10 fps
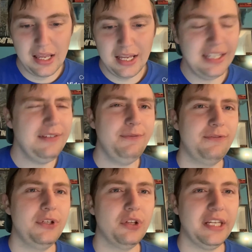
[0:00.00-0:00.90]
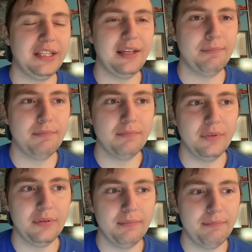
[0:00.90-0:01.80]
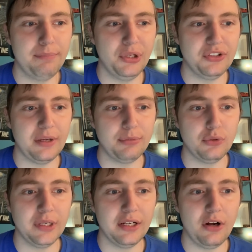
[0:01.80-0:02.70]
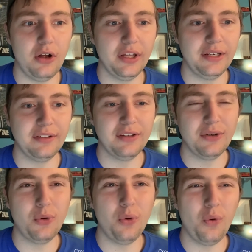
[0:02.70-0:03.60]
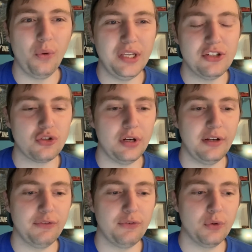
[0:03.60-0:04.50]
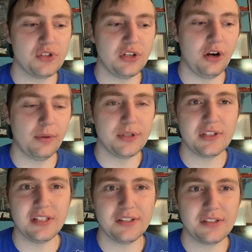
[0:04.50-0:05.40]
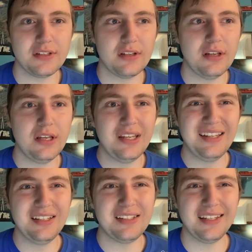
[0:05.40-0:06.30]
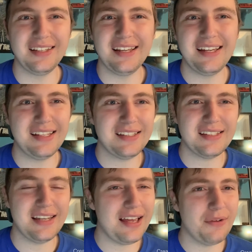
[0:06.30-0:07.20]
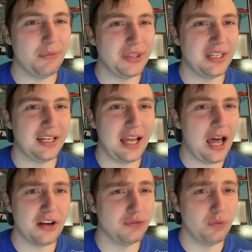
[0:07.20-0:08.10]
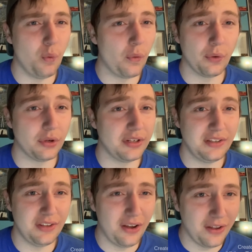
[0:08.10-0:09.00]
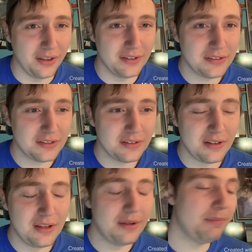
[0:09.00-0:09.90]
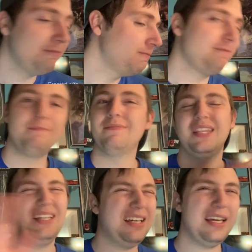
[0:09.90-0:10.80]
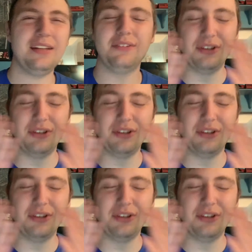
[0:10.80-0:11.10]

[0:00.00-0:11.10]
It didn't feel like they built up to it at all, and the whole he's trying to force an armistice, it's like, that's not what the God of War does. I don't